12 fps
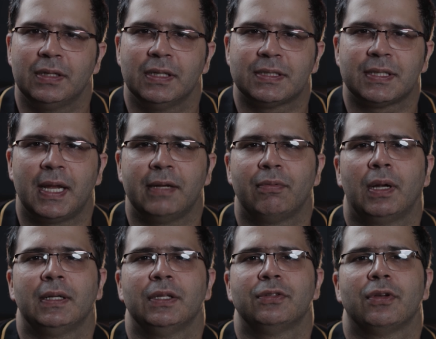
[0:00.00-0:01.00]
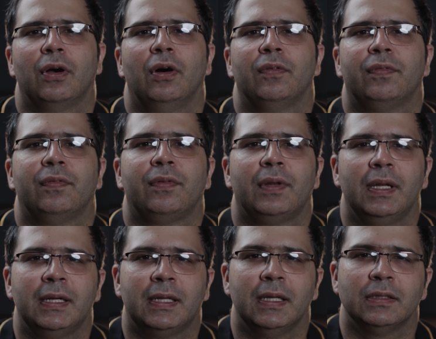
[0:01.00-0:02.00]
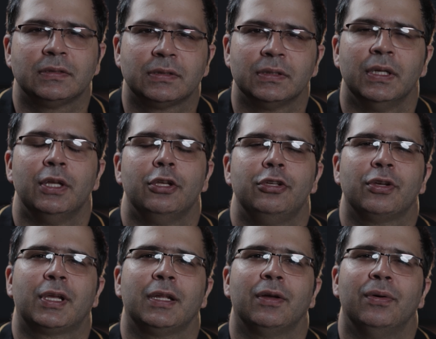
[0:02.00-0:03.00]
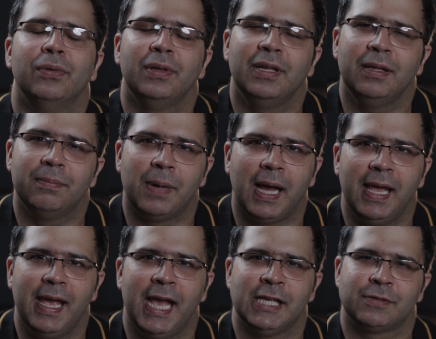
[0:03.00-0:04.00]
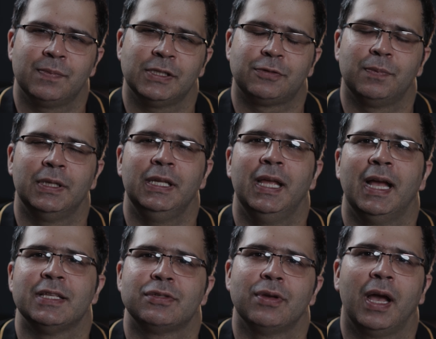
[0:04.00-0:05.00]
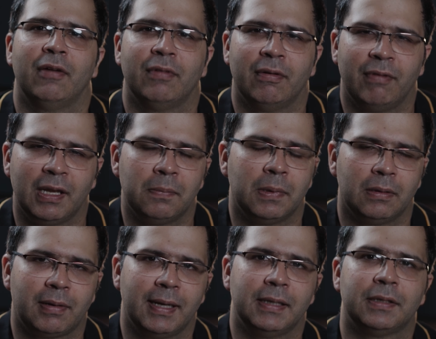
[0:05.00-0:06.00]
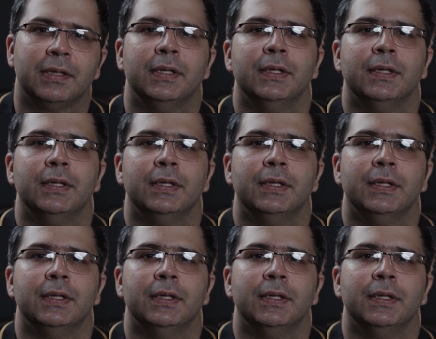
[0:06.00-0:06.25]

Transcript: disadvantage of REIT is you can only buy as much money as you have available, right?